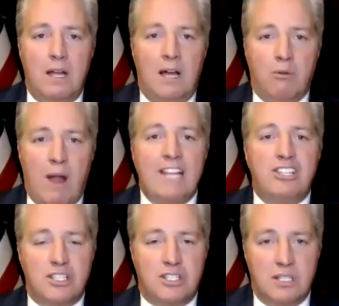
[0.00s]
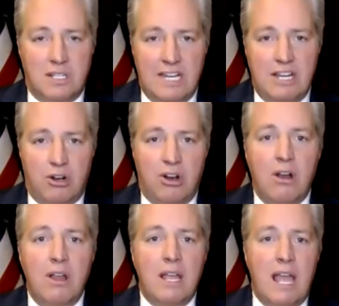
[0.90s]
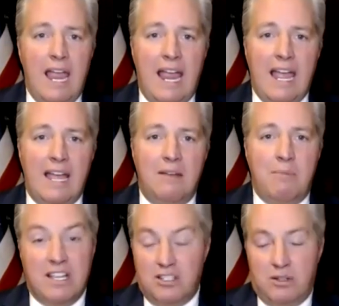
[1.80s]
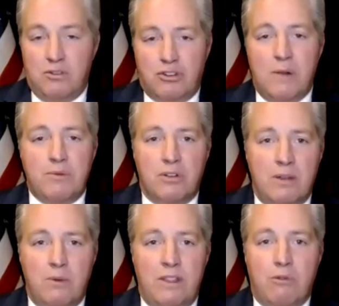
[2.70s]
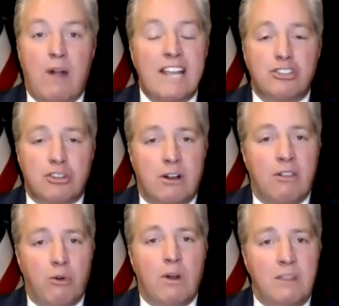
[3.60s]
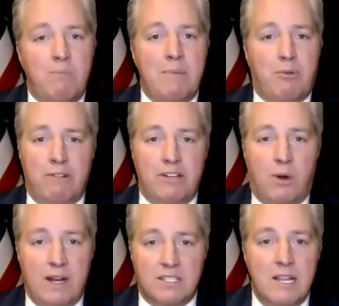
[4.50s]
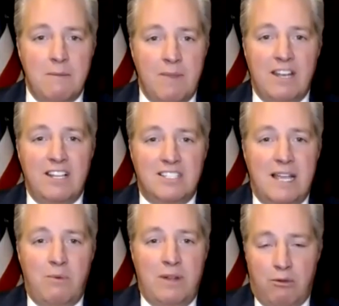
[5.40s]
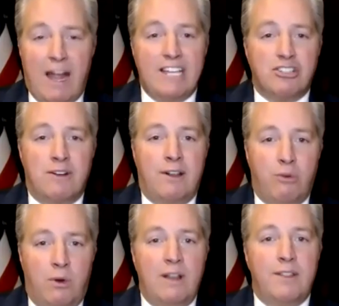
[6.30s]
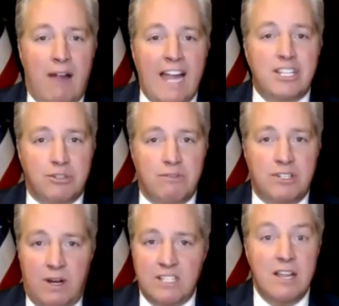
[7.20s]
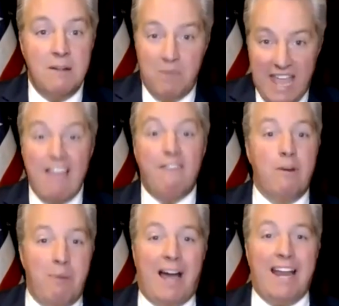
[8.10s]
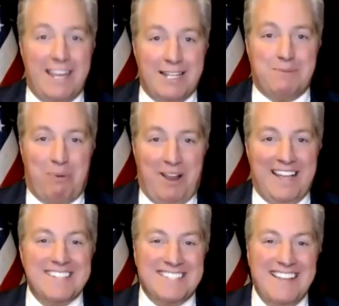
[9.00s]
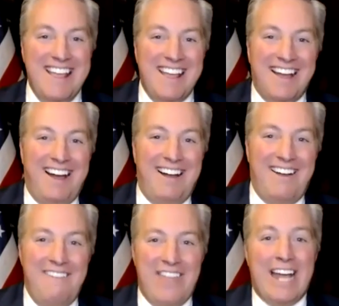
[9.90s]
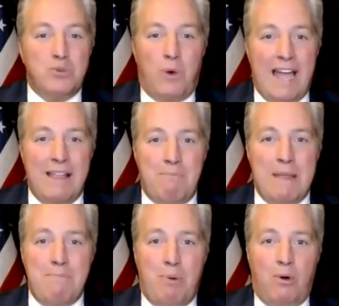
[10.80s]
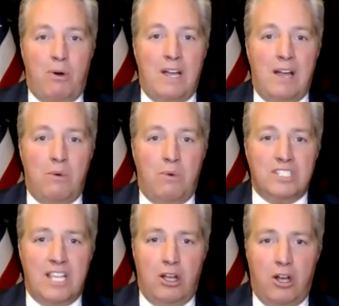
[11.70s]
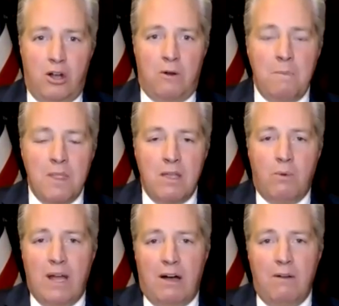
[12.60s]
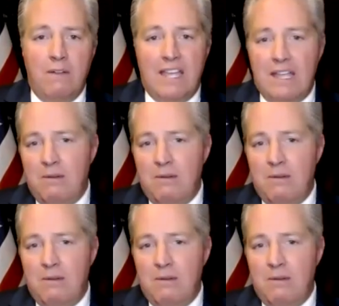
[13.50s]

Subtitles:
a righteous leader. And because scripturally, when the righteous are in authority, the people rejoice. It didn't say when the righteous are in authority, the righteous rejoice. Everybody gets blessed. That's why people will say, oh, well,